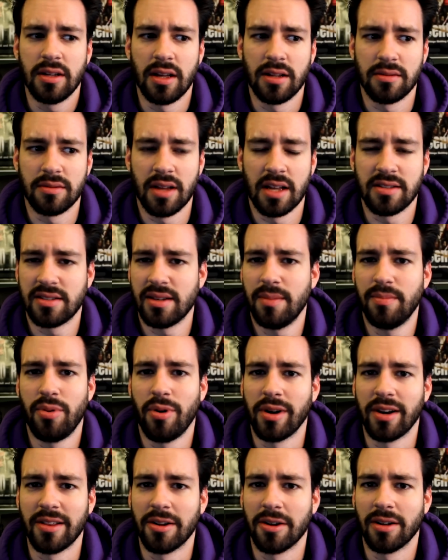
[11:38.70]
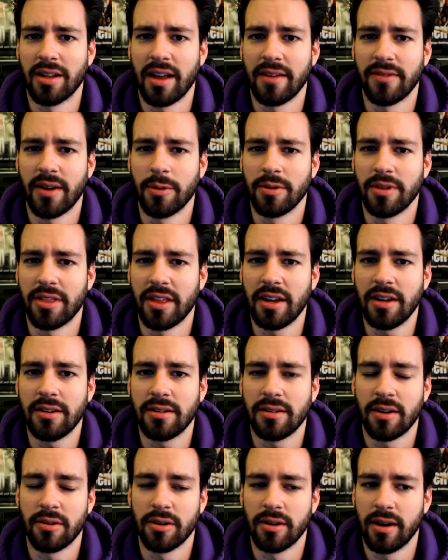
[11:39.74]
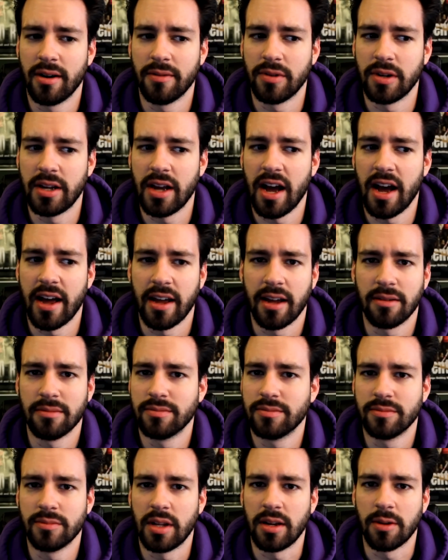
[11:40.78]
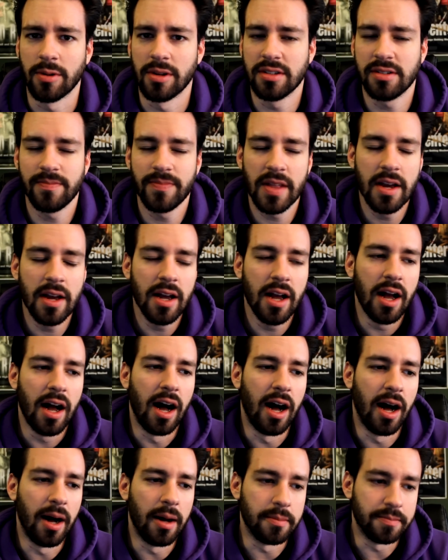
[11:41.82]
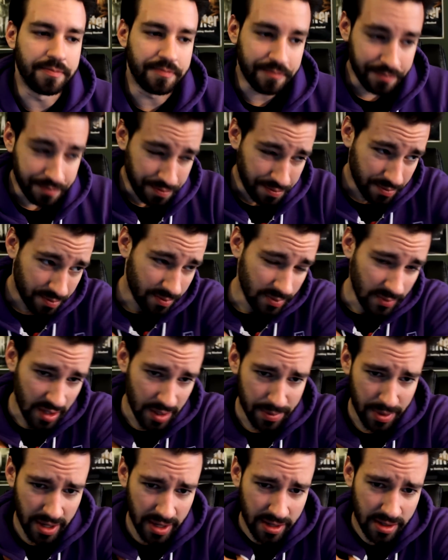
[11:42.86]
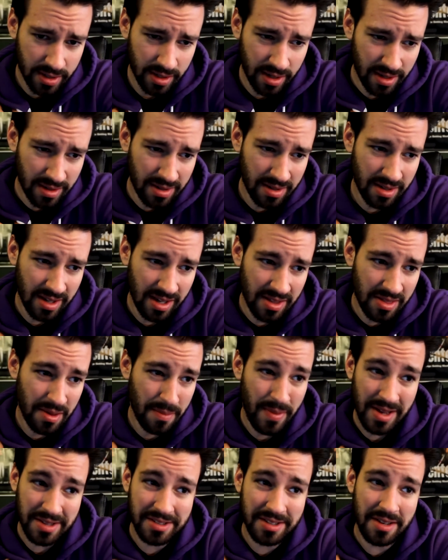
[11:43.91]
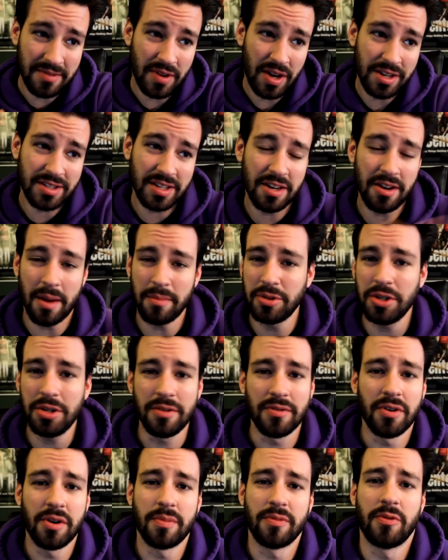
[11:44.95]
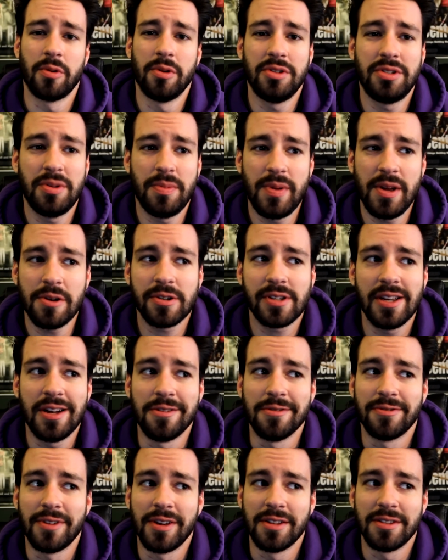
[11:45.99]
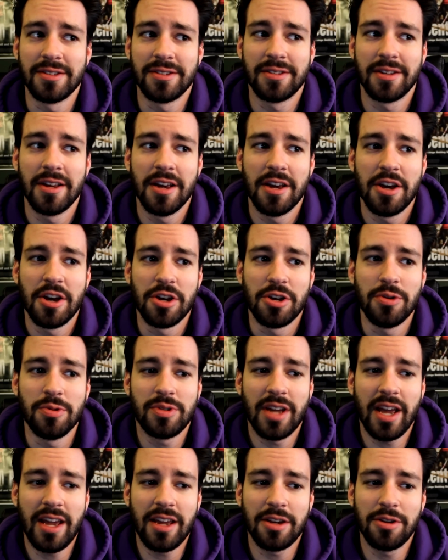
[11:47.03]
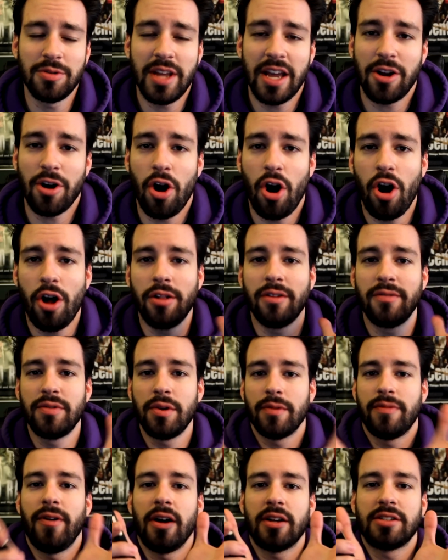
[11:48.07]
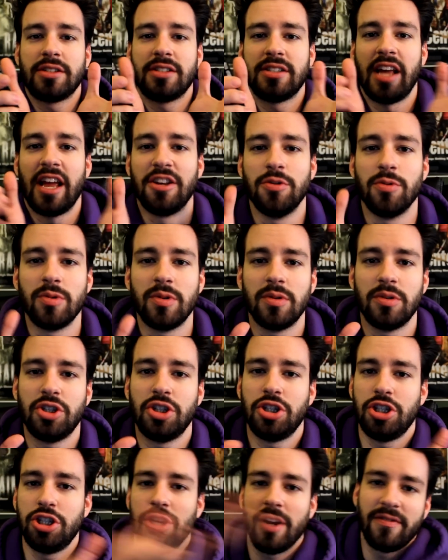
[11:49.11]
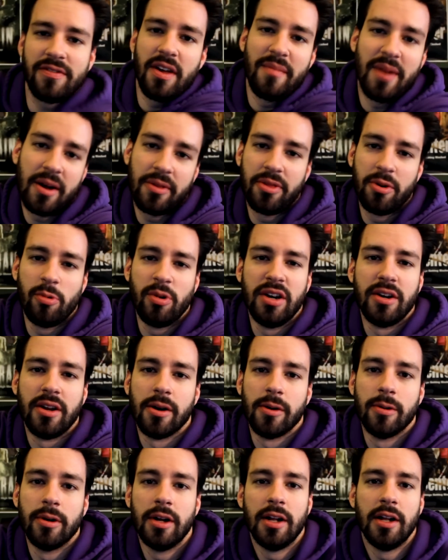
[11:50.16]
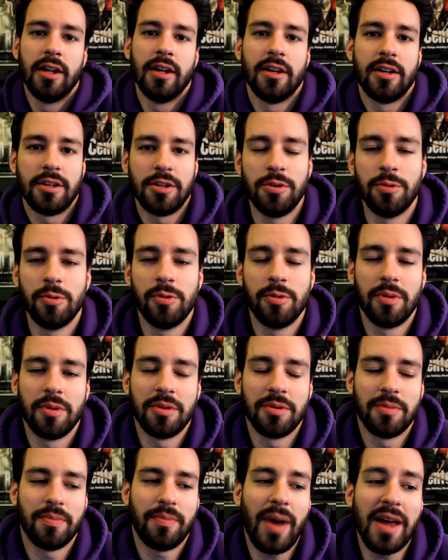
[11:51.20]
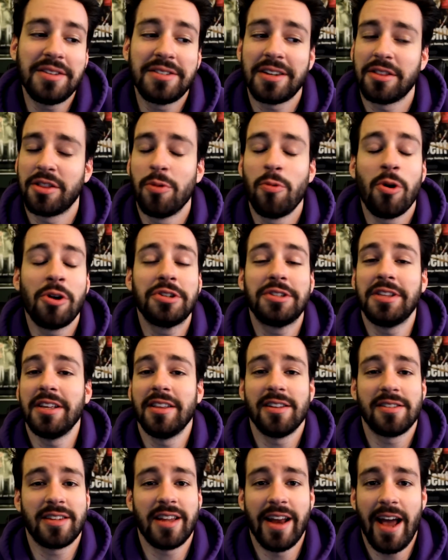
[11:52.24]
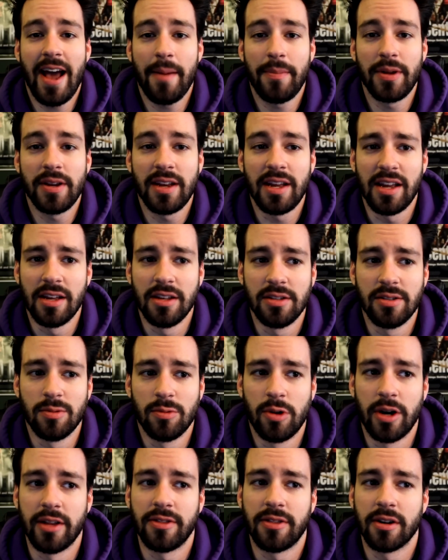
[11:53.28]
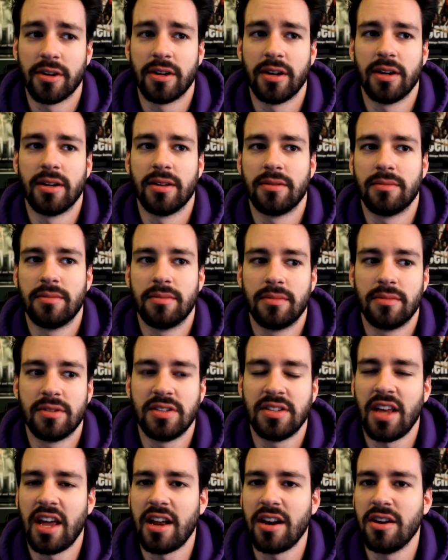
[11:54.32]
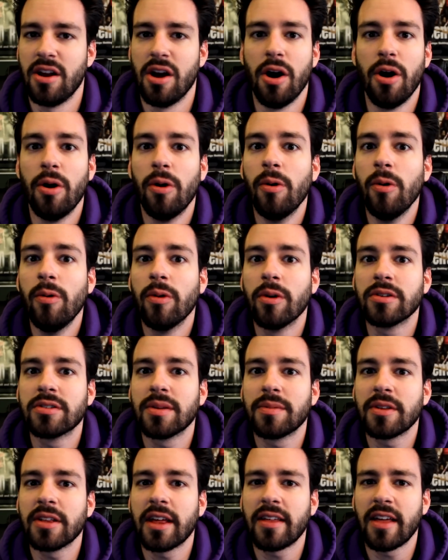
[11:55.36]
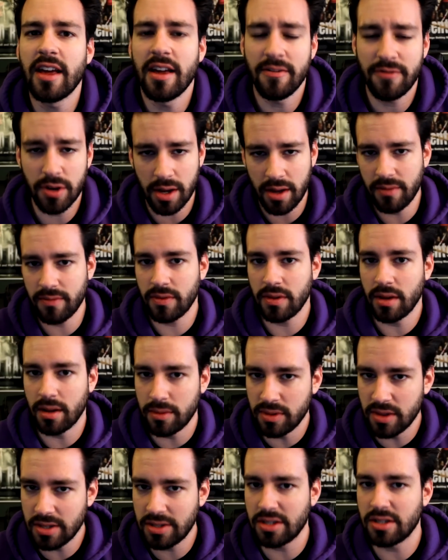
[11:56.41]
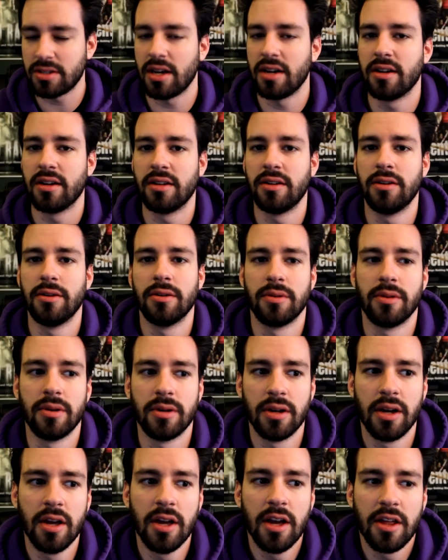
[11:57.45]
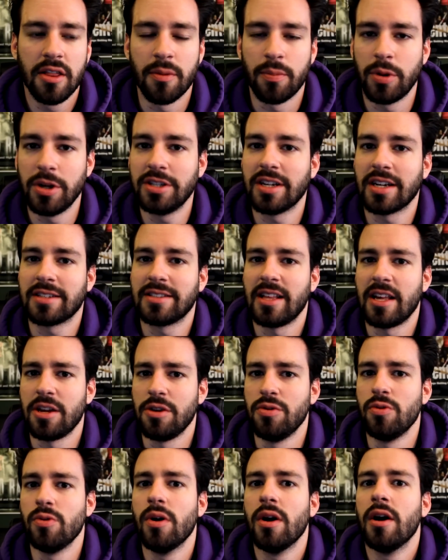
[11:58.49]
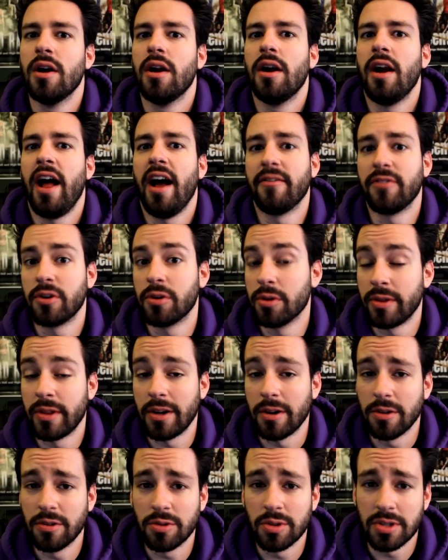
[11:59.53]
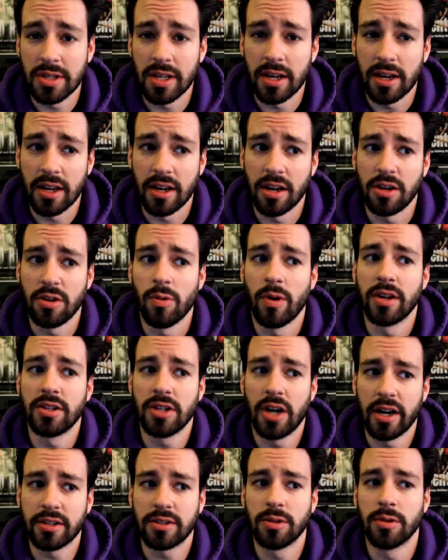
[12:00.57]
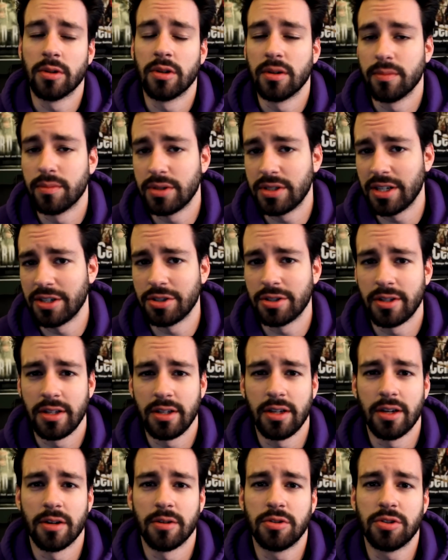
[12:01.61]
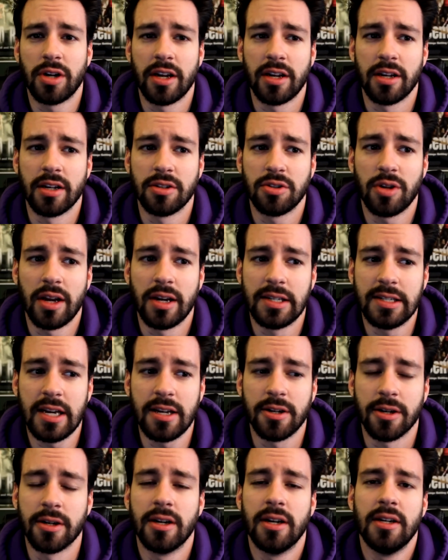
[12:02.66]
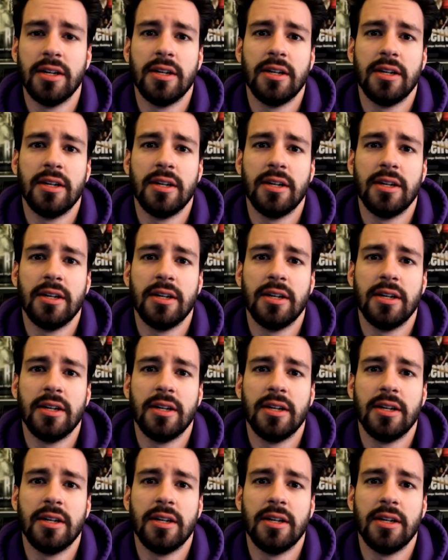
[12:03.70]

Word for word: at, at some point in their life, I would think, or every guy, anyways. Um, but the best advice, and I'm sure you've heard it before, is to be yourself. It's you take you take all of your fucks and you shove them out the window. You, you basically the worst thing that's gonna happen is what they're gonna. Say no or something like that. If you, if this is under the the pretext that you have a girl that you're interested in and you want to talk to her and potentially, you know, try to try to date her.